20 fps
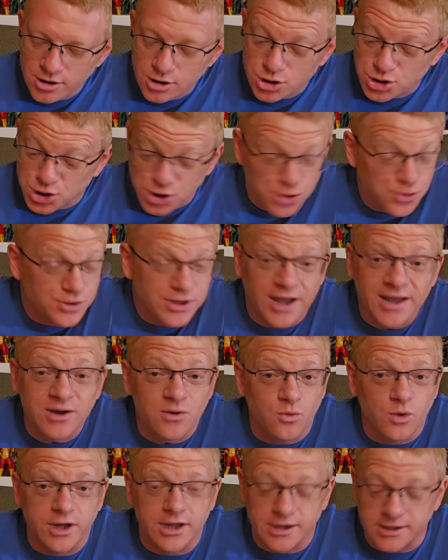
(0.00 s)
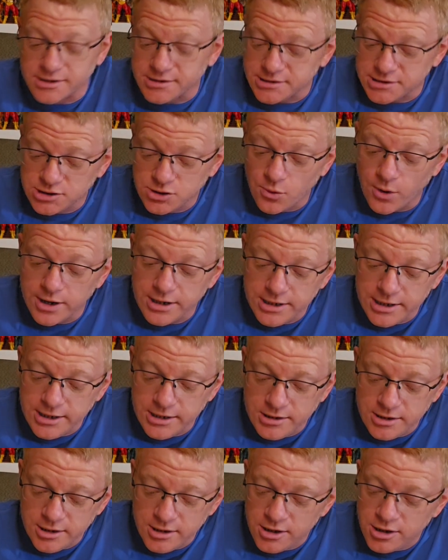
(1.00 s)
2 Nightwings? Do I
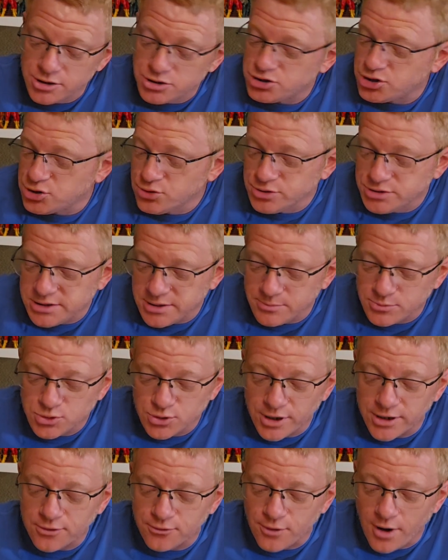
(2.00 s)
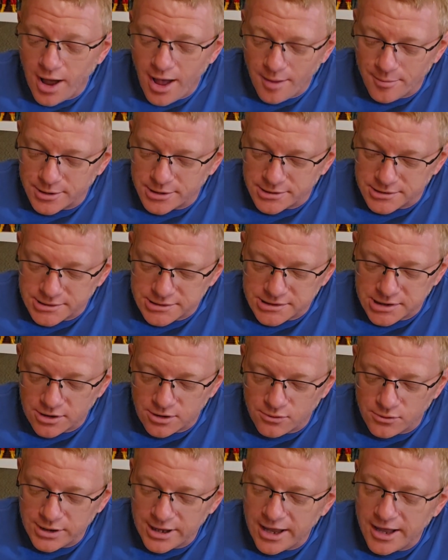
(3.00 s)
need 2 Tim Drake Robins? You know,
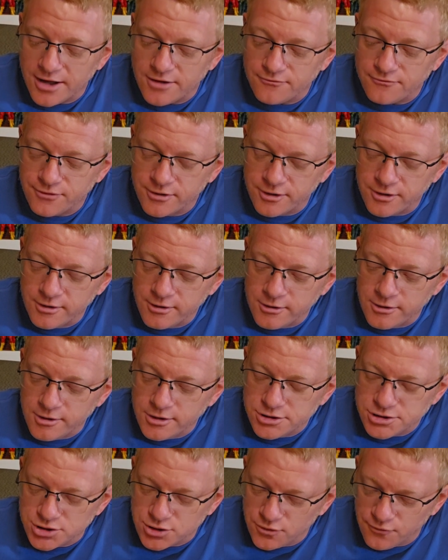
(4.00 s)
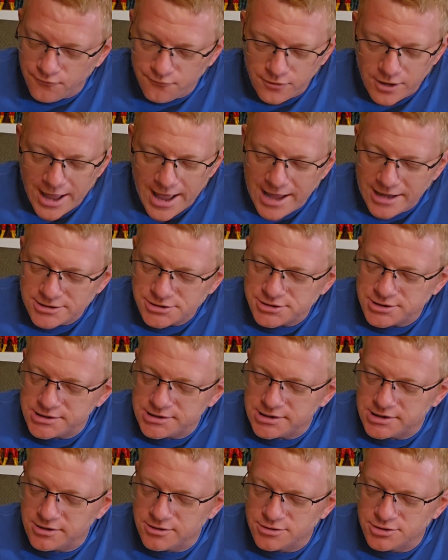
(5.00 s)
we have 2 Flashes
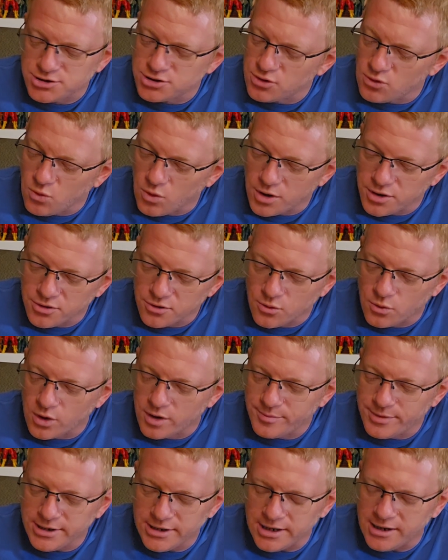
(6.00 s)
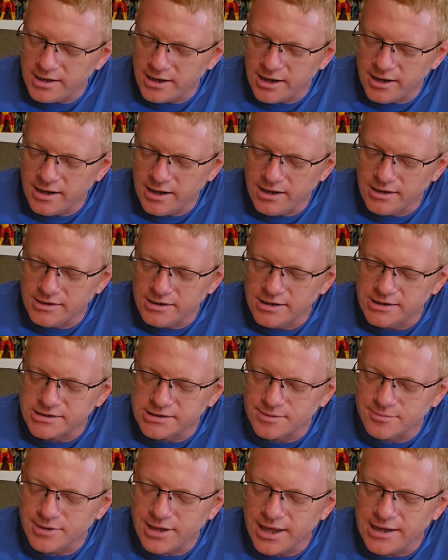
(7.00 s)
here, 2 Wonder Women, and in
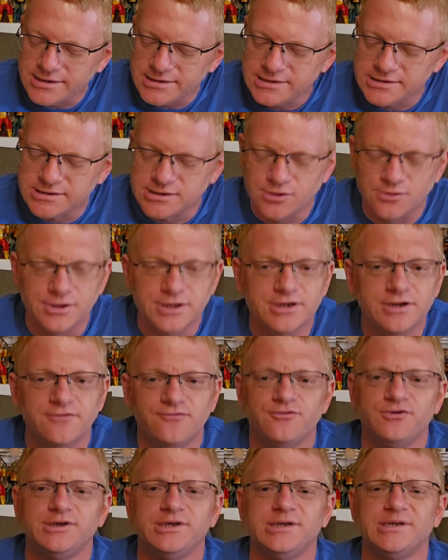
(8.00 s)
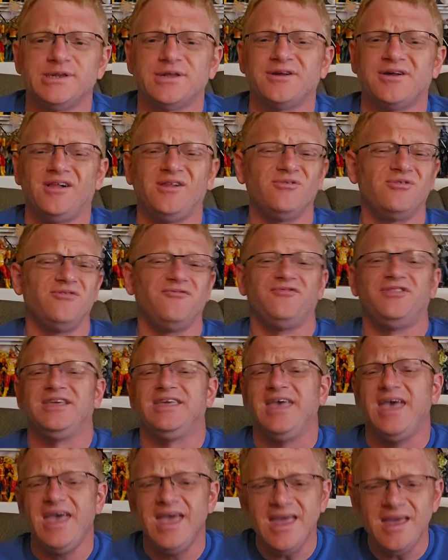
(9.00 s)
some cases the only difference is the color of the
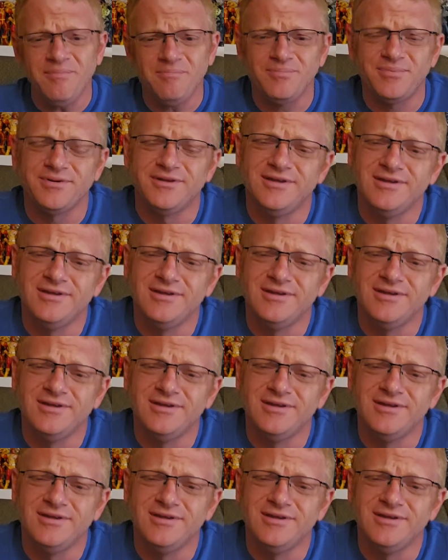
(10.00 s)
cape.